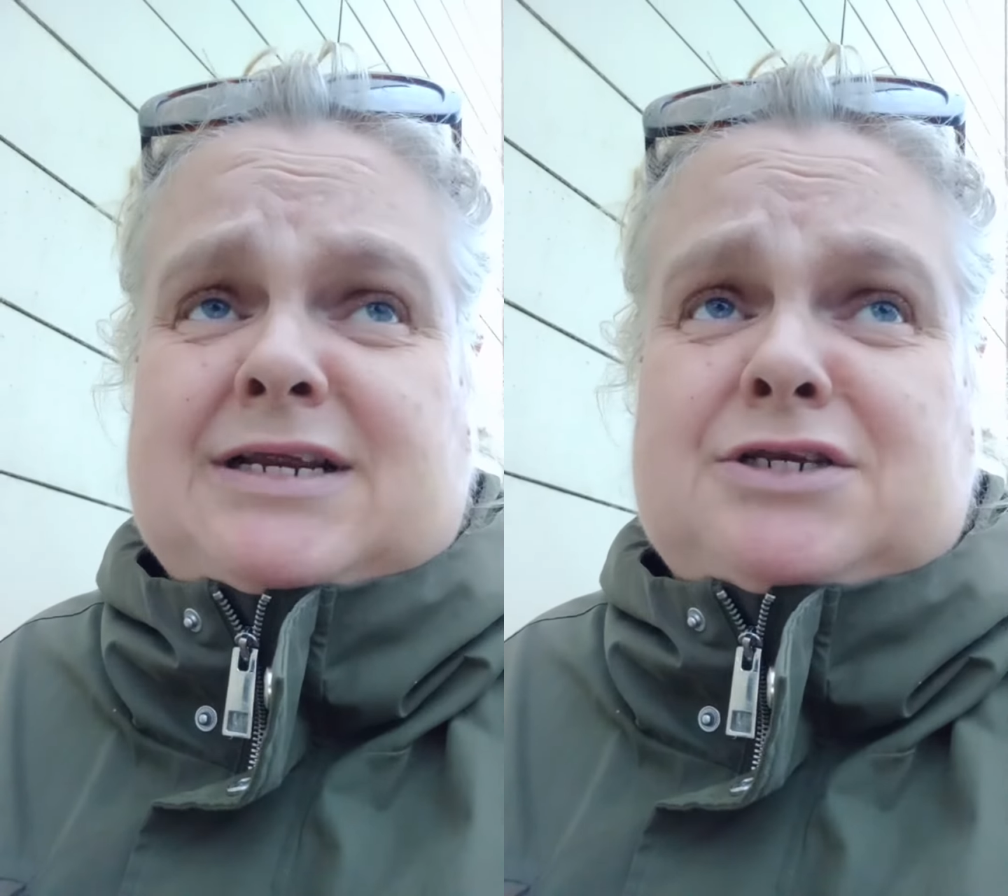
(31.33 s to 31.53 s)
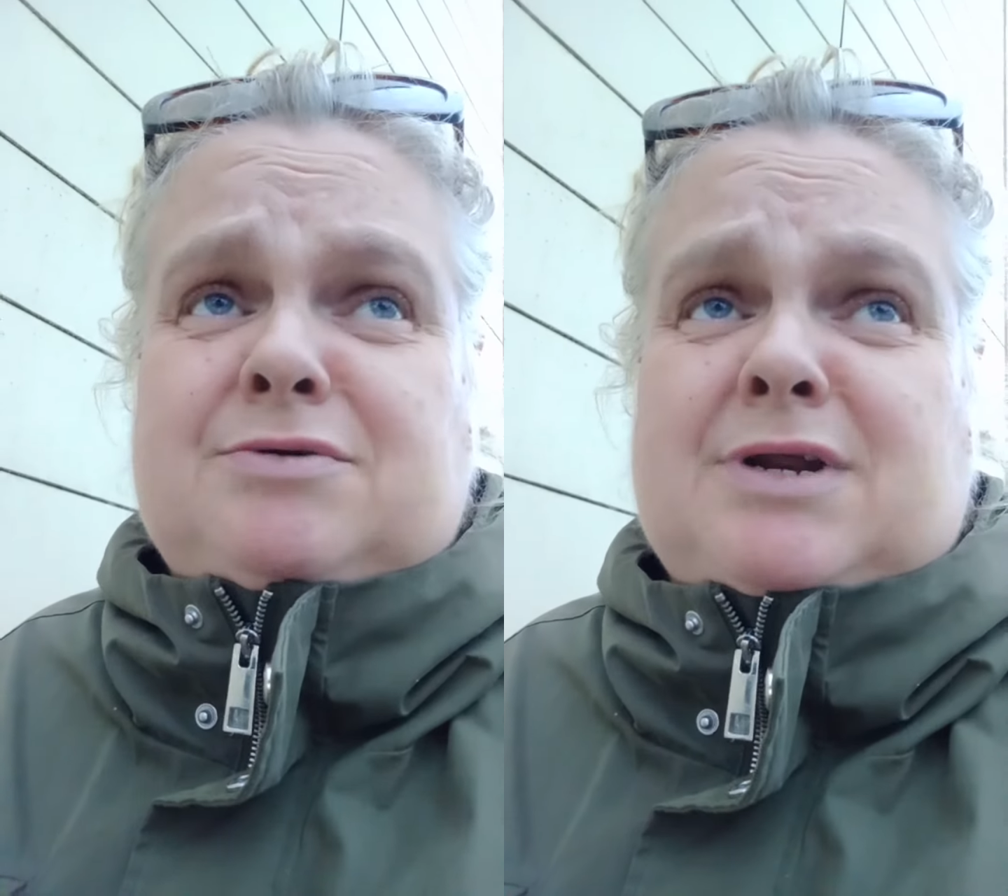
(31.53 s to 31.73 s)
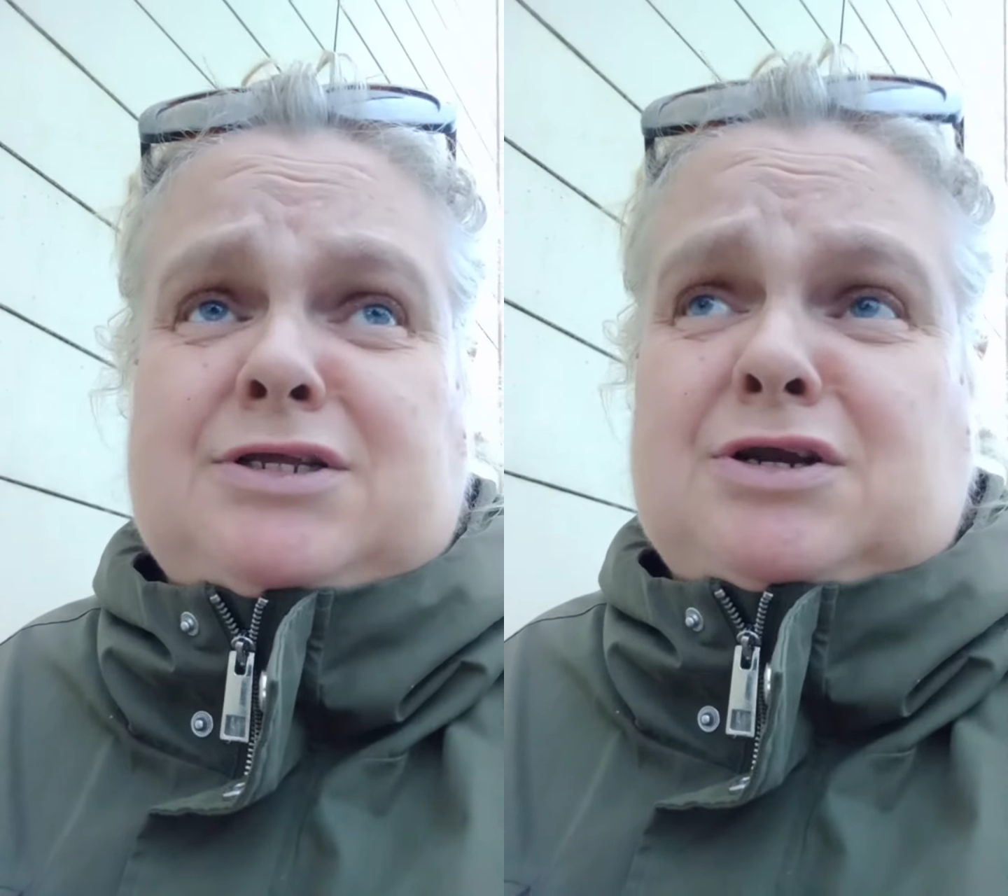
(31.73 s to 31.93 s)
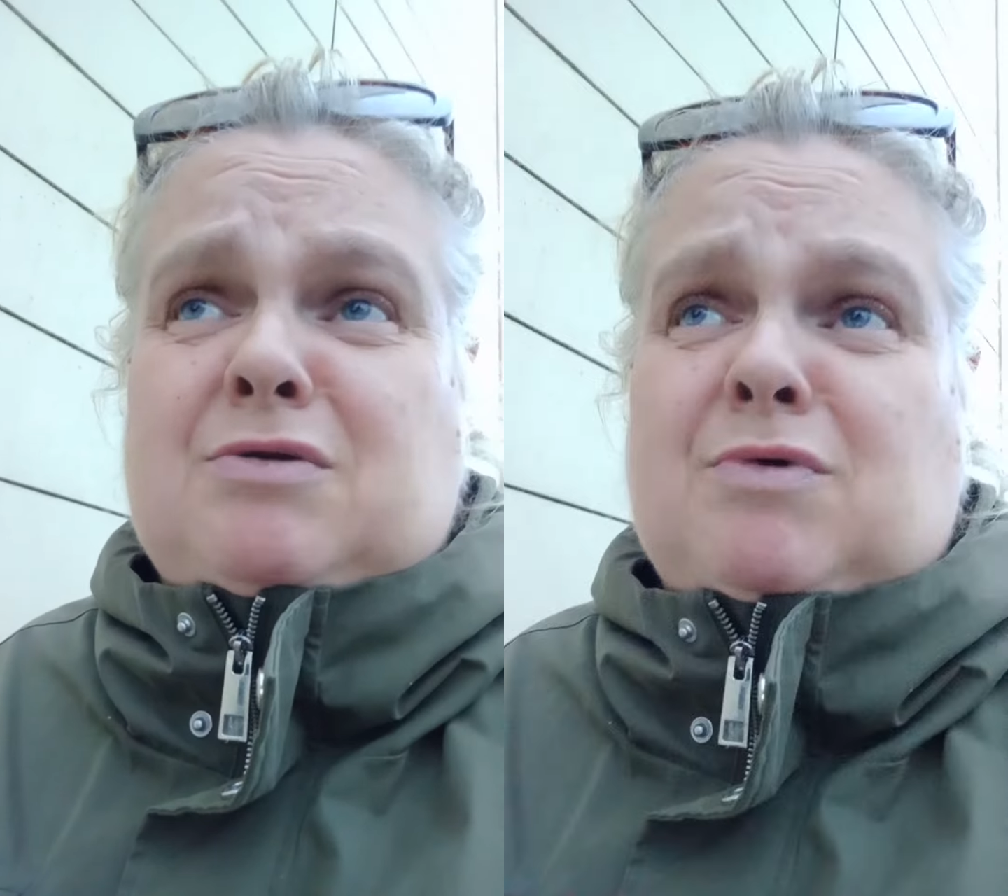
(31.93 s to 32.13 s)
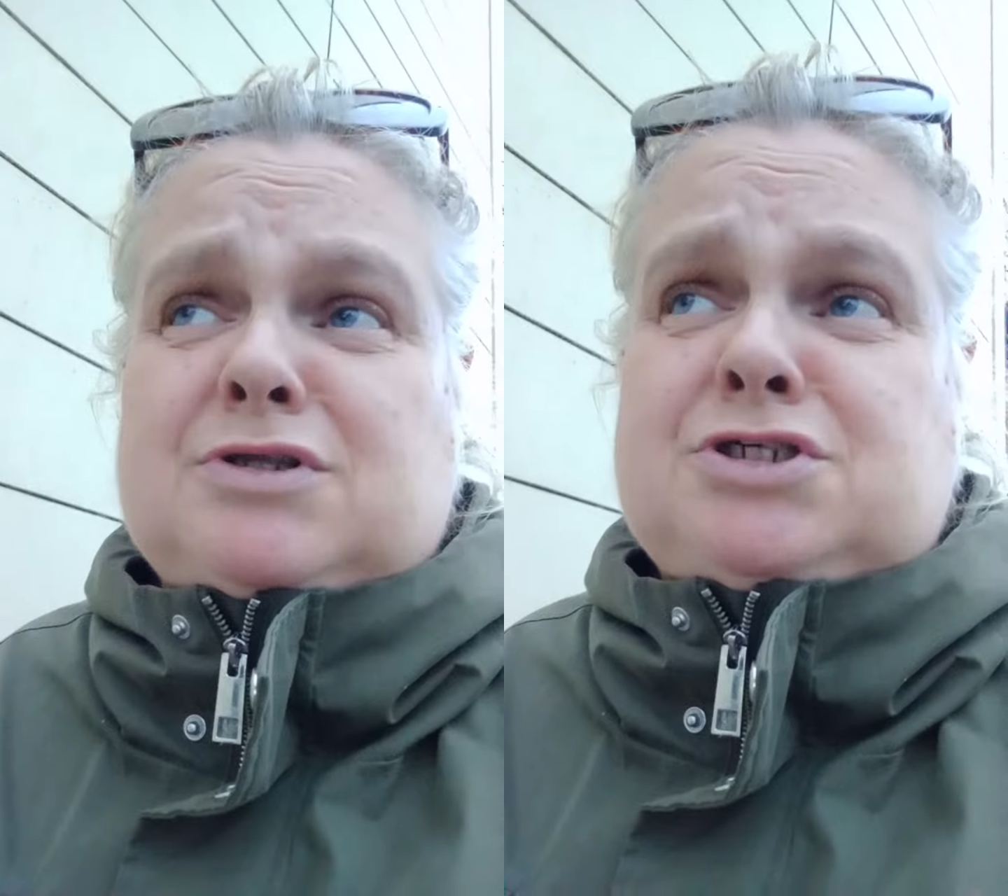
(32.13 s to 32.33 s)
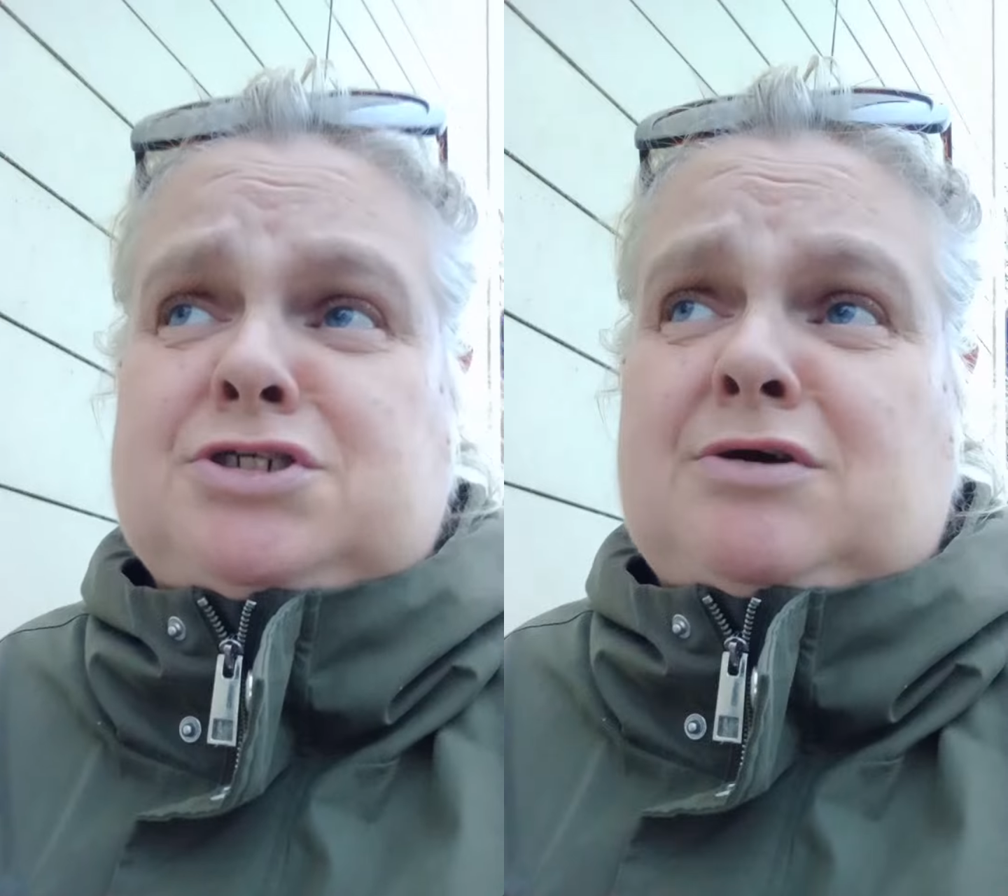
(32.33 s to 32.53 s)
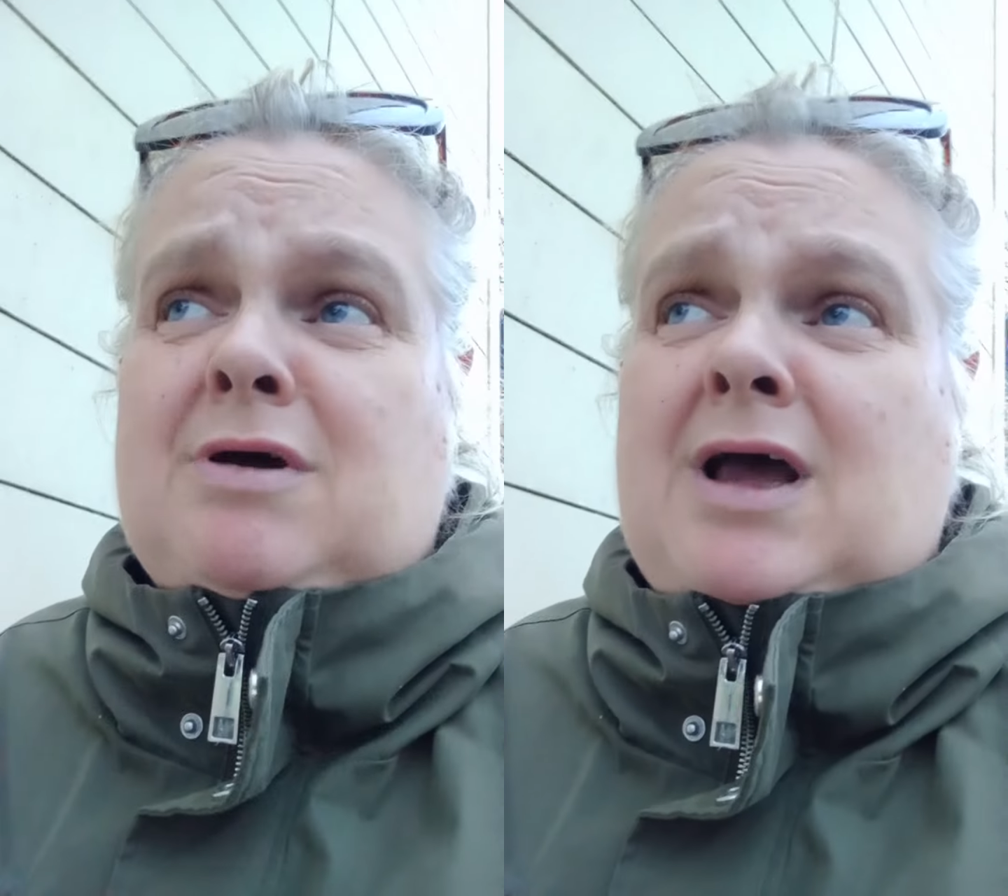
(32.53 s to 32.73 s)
it to, and I don't know what to do.